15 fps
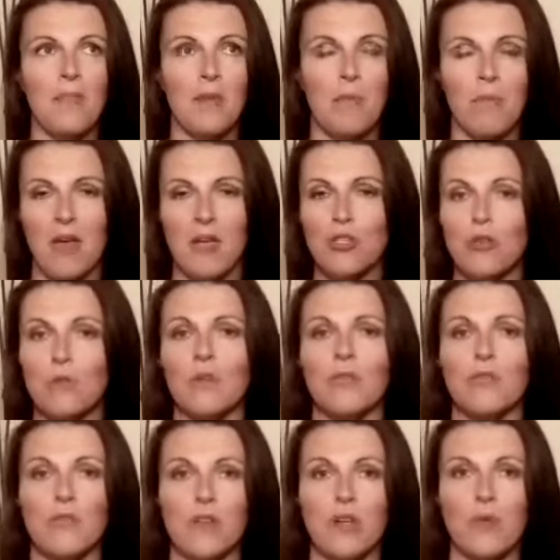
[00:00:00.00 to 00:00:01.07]
measurable
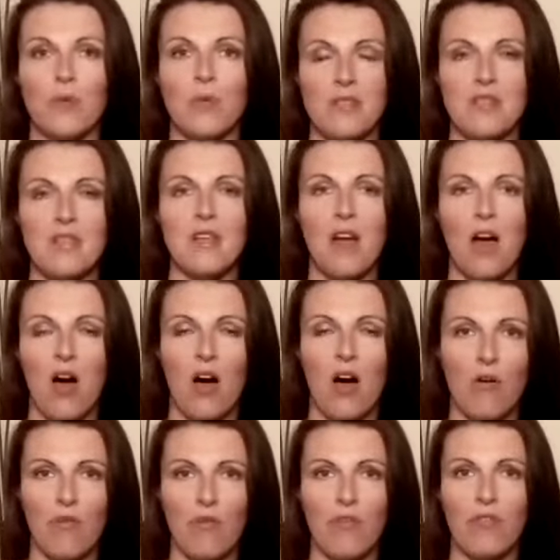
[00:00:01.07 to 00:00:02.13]
frequency
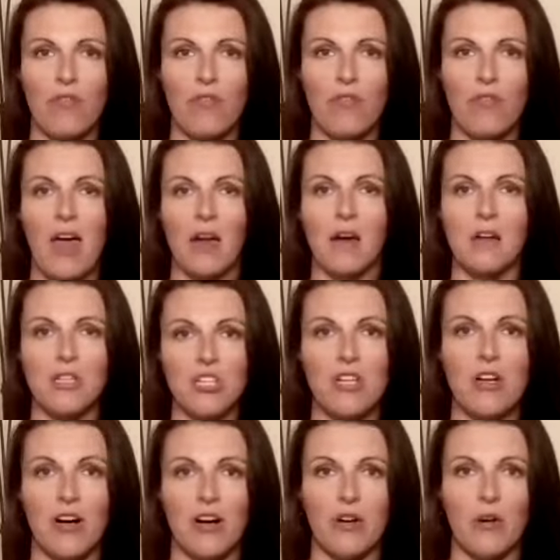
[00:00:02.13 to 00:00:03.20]
of energy
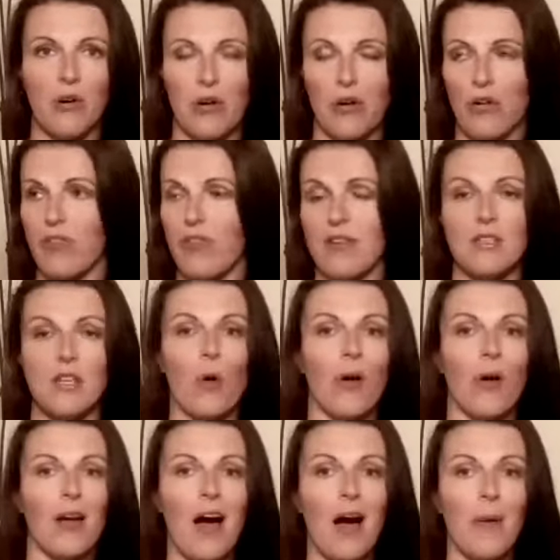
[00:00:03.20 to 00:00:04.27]
on Earth is
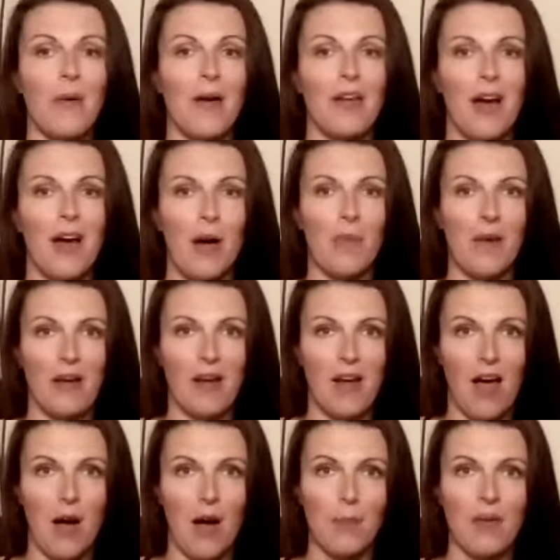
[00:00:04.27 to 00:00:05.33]
going up and up and
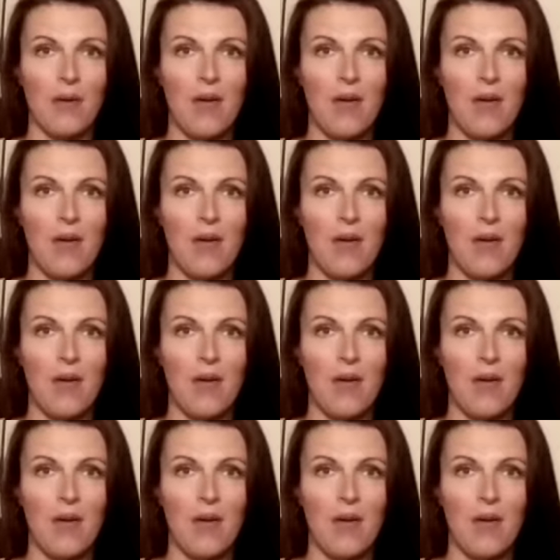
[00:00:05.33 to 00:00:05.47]
up.